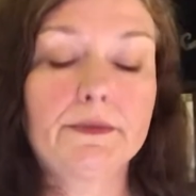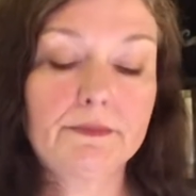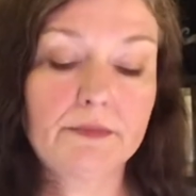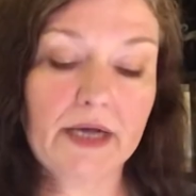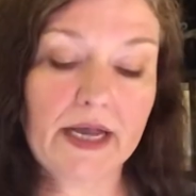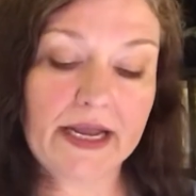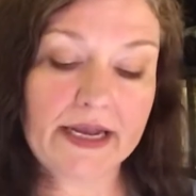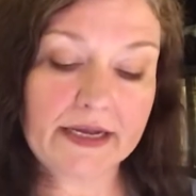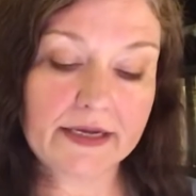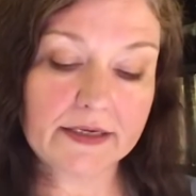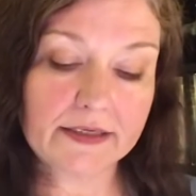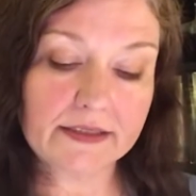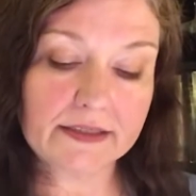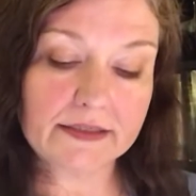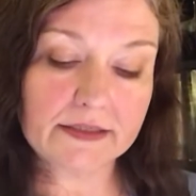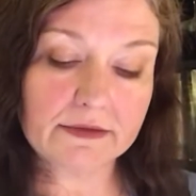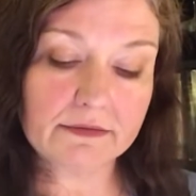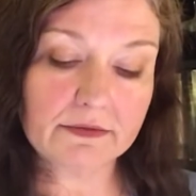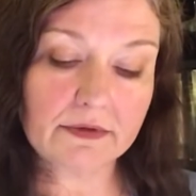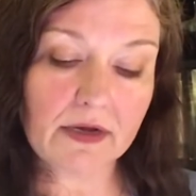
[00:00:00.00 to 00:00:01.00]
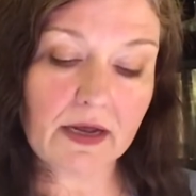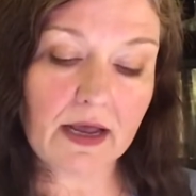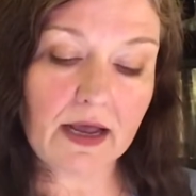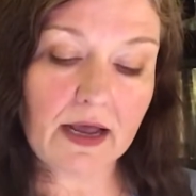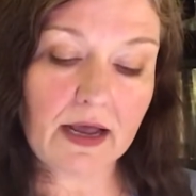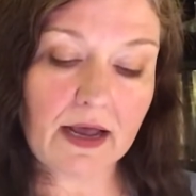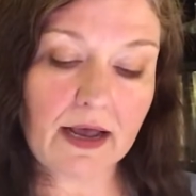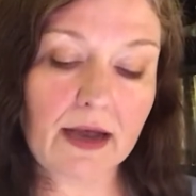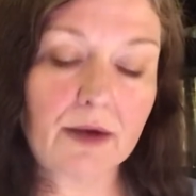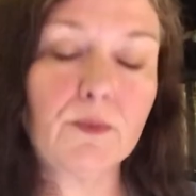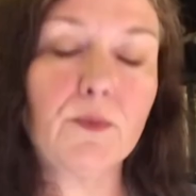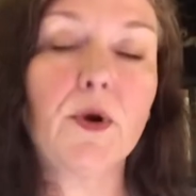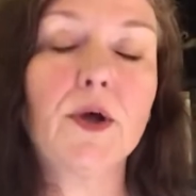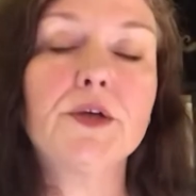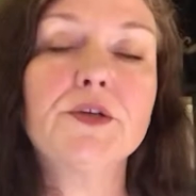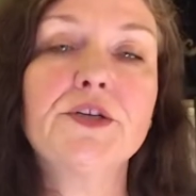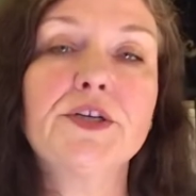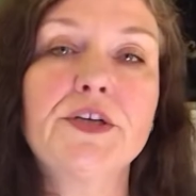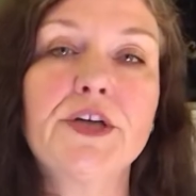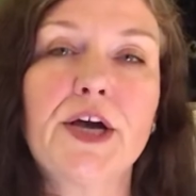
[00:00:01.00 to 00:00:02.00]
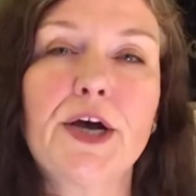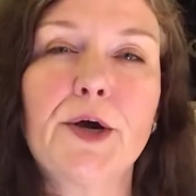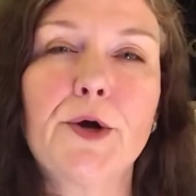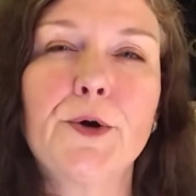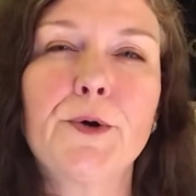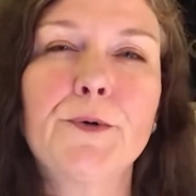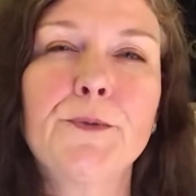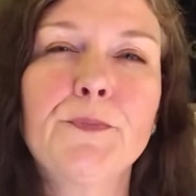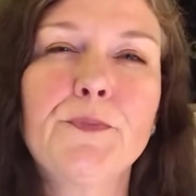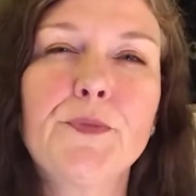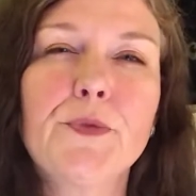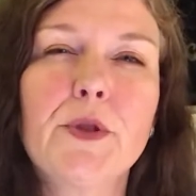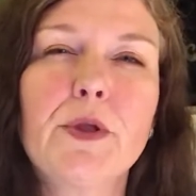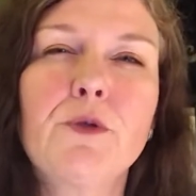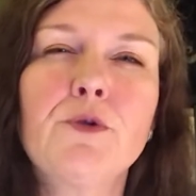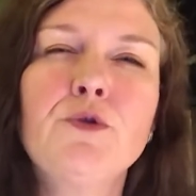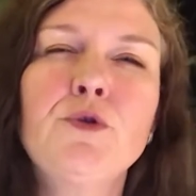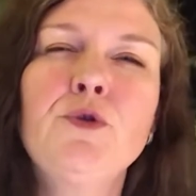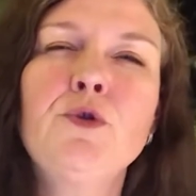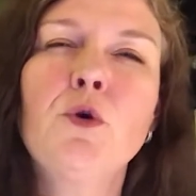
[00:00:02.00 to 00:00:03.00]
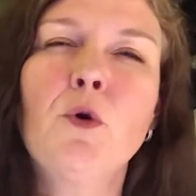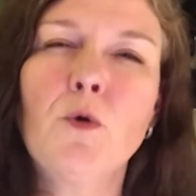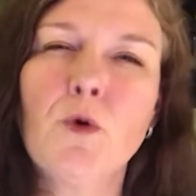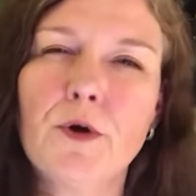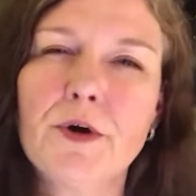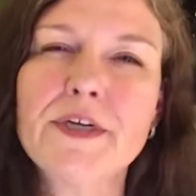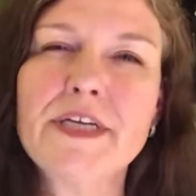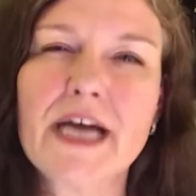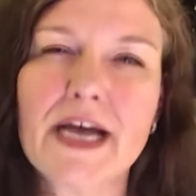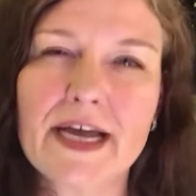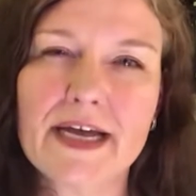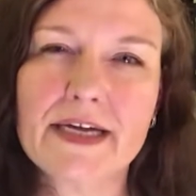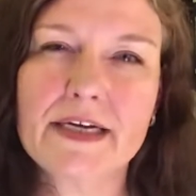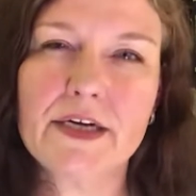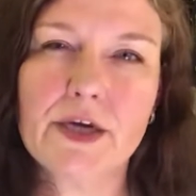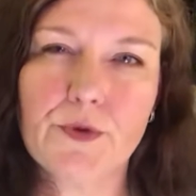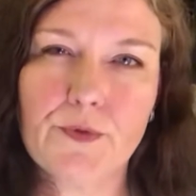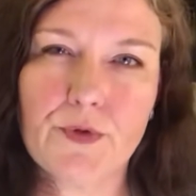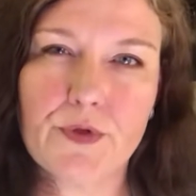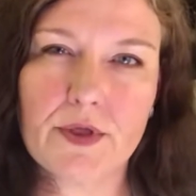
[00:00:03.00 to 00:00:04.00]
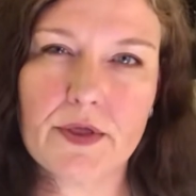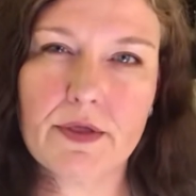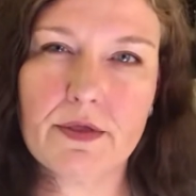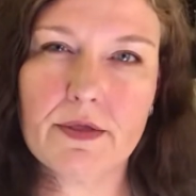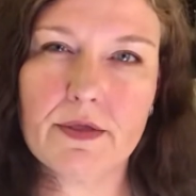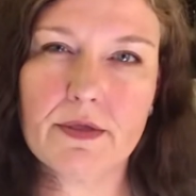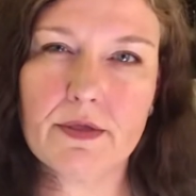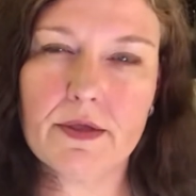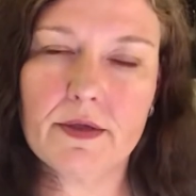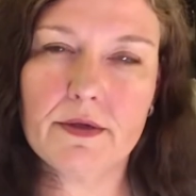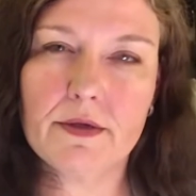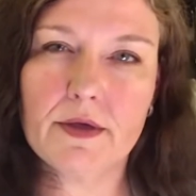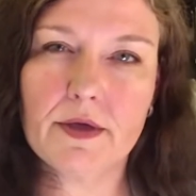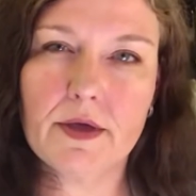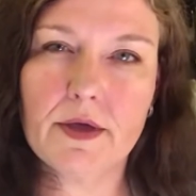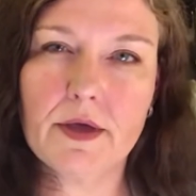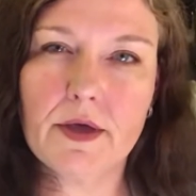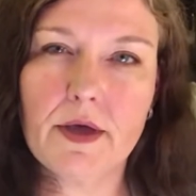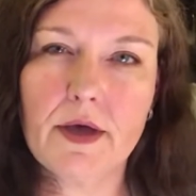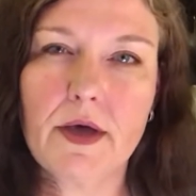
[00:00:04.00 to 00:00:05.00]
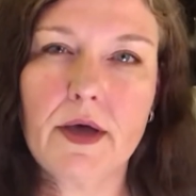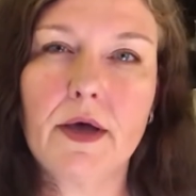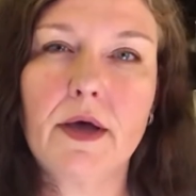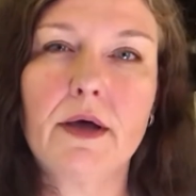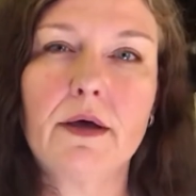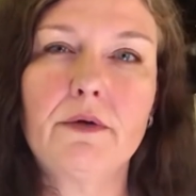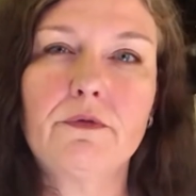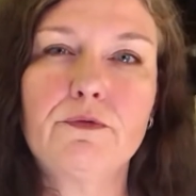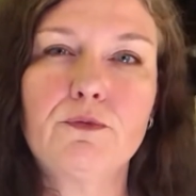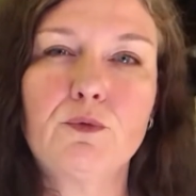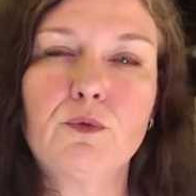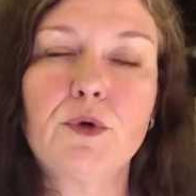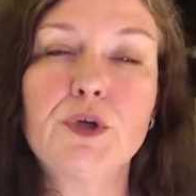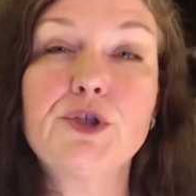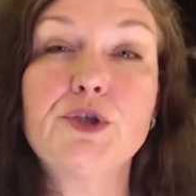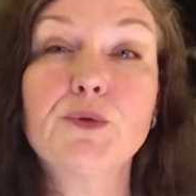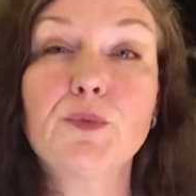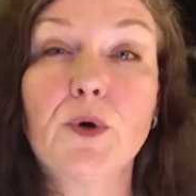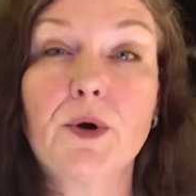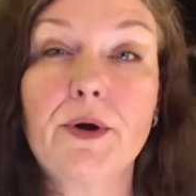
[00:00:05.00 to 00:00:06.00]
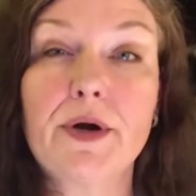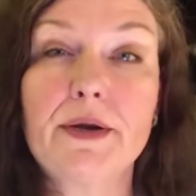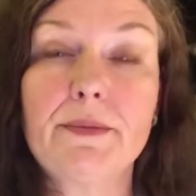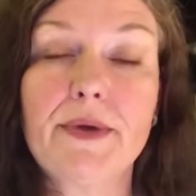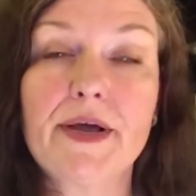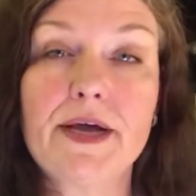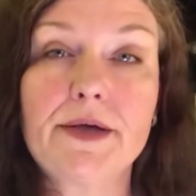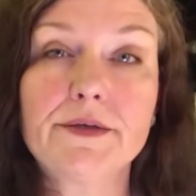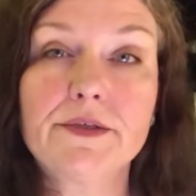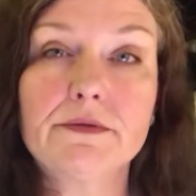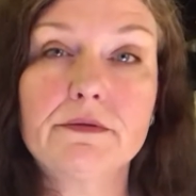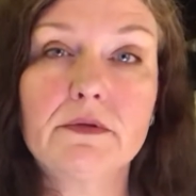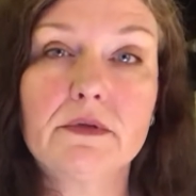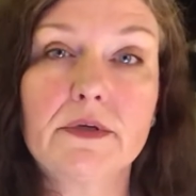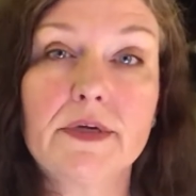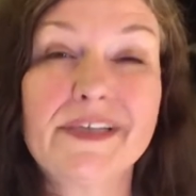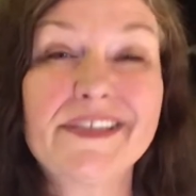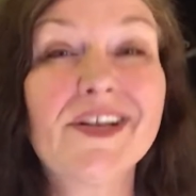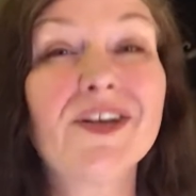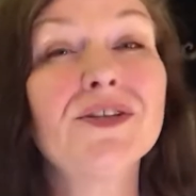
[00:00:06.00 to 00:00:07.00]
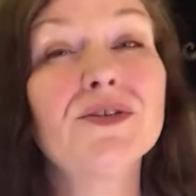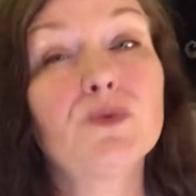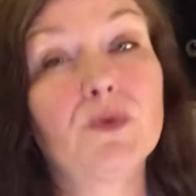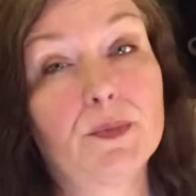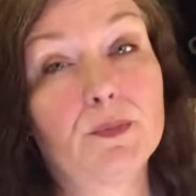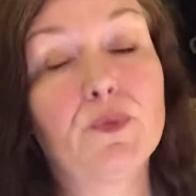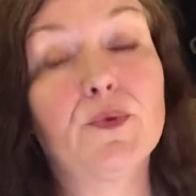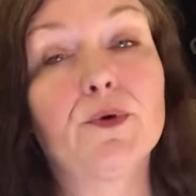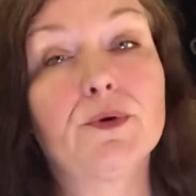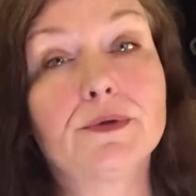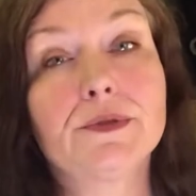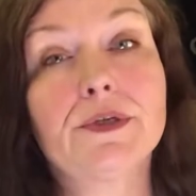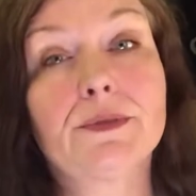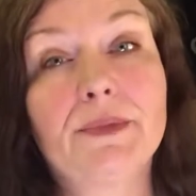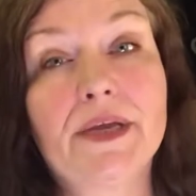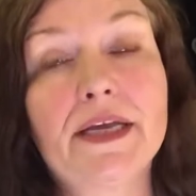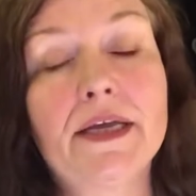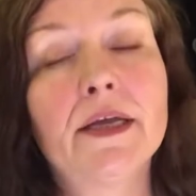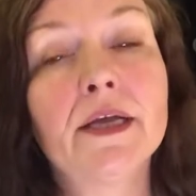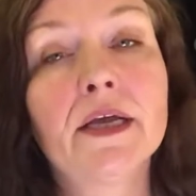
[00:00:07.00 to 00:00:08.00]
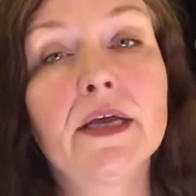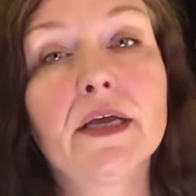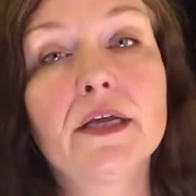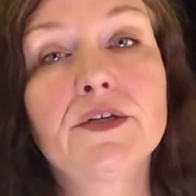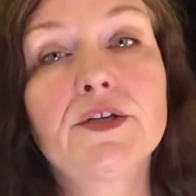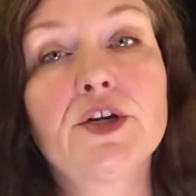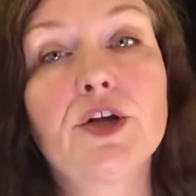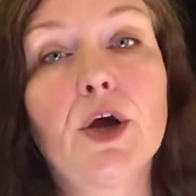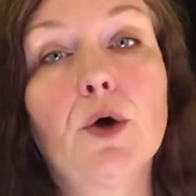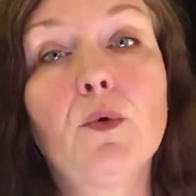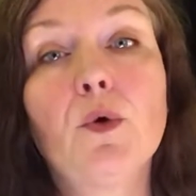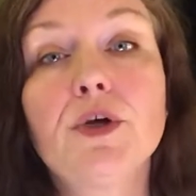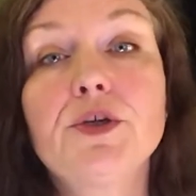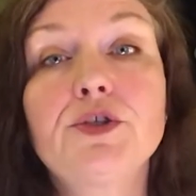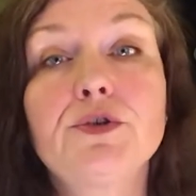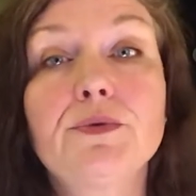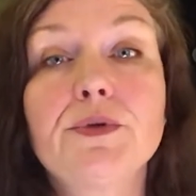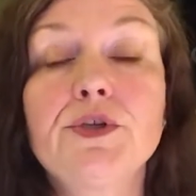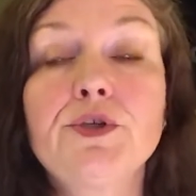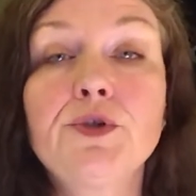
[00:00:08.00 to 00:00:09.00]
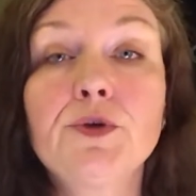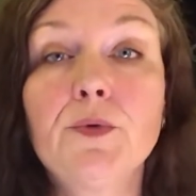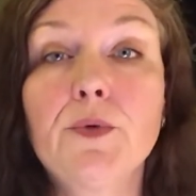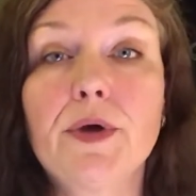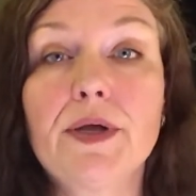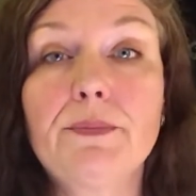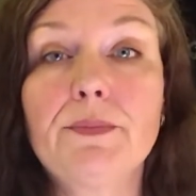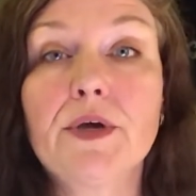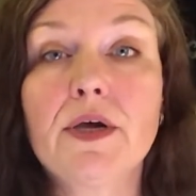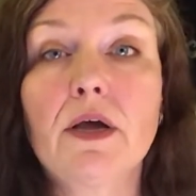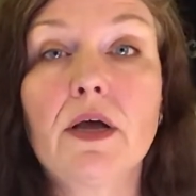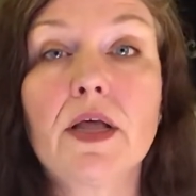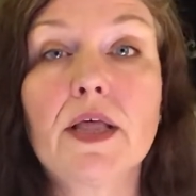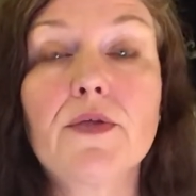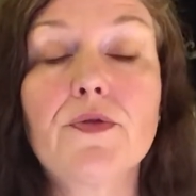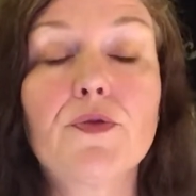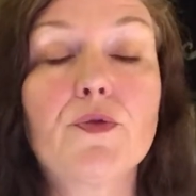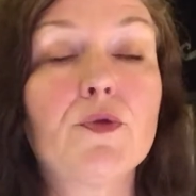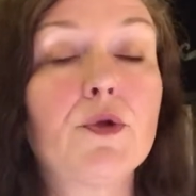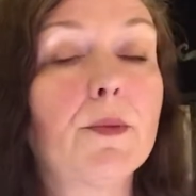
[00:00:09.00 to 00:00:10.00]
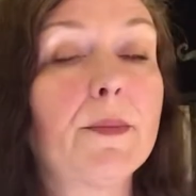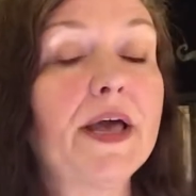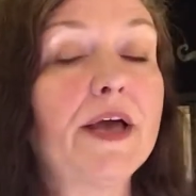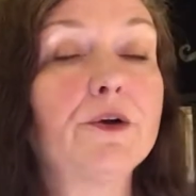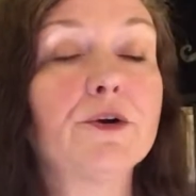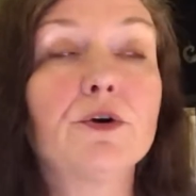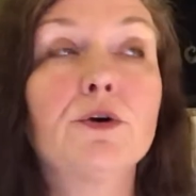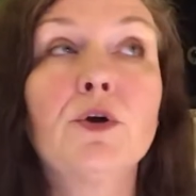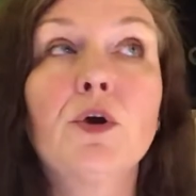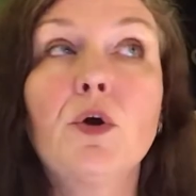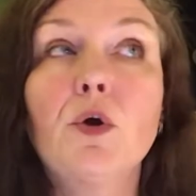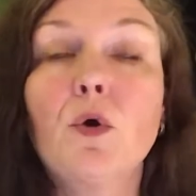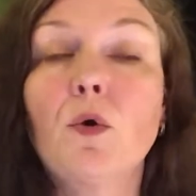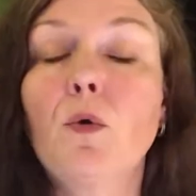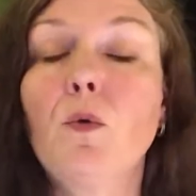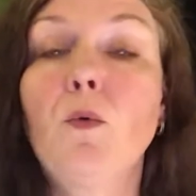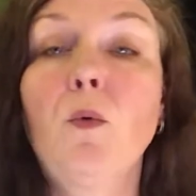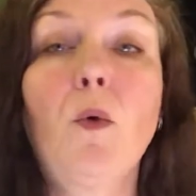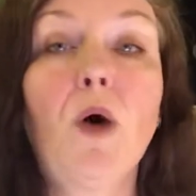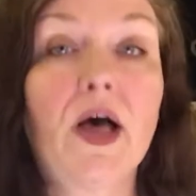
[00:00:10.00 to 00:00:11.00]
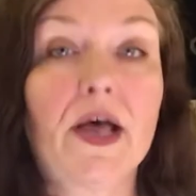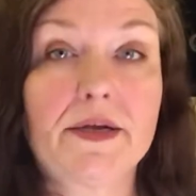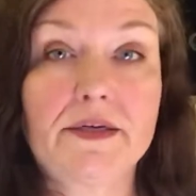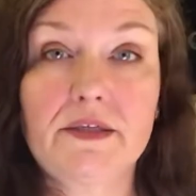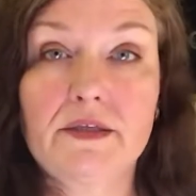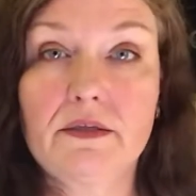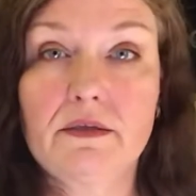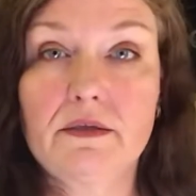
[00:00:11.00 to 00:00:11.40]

And I want to know your diagnosis of what you're worried about. It's also important to me to know what you enjoy, because no matter what